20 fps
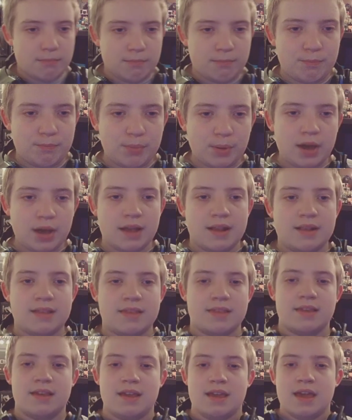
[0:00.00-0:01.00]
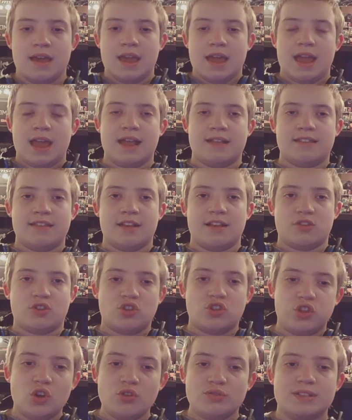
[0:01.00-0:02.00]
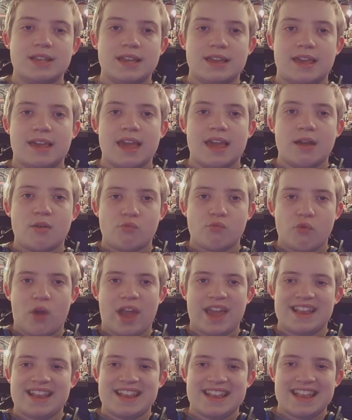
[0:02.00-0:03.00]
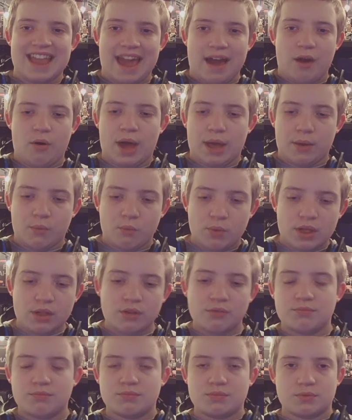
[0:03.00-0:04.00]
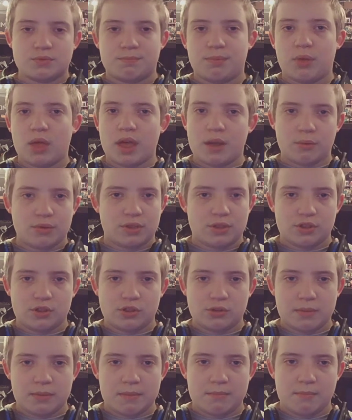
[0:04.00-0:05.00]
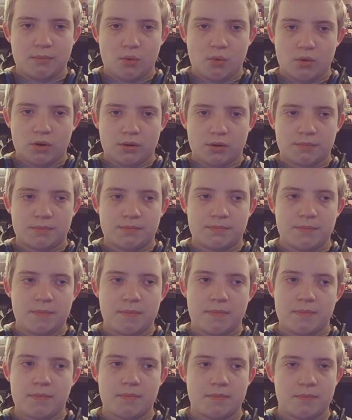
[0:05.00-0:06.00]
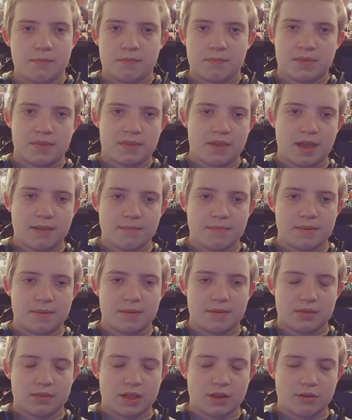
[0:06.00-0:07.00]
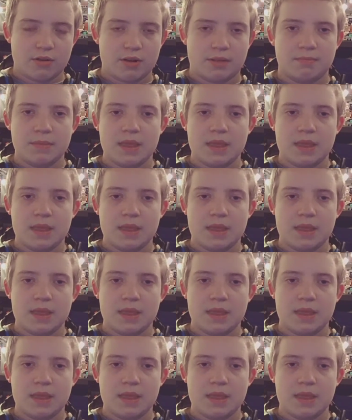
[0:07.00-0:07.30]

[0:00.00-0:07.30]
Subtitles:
but it's as close as I can get right now. I will play with it a little bit more time later on.